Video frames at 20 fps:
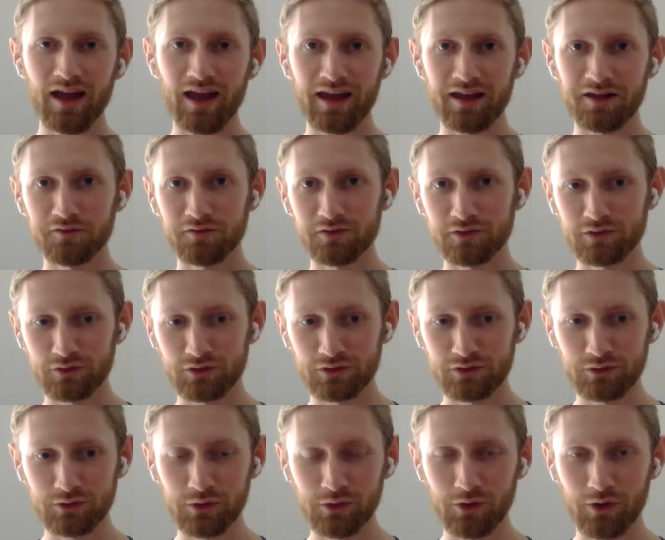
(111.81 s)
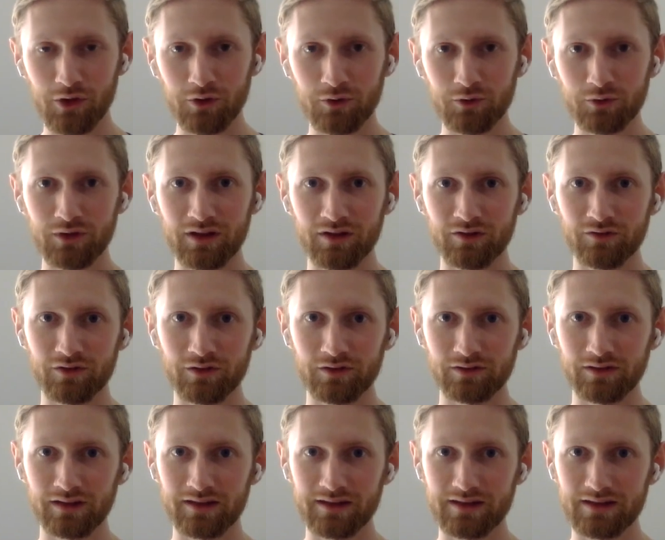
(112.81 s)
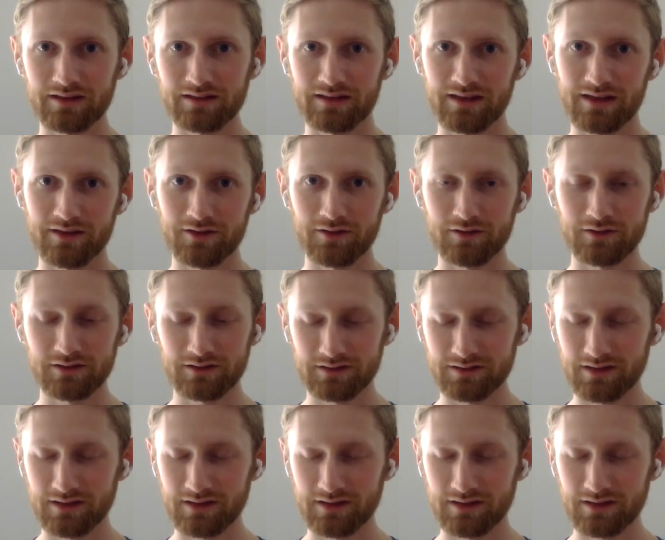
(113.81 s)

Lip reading: and Visual Studio Code and felt like it's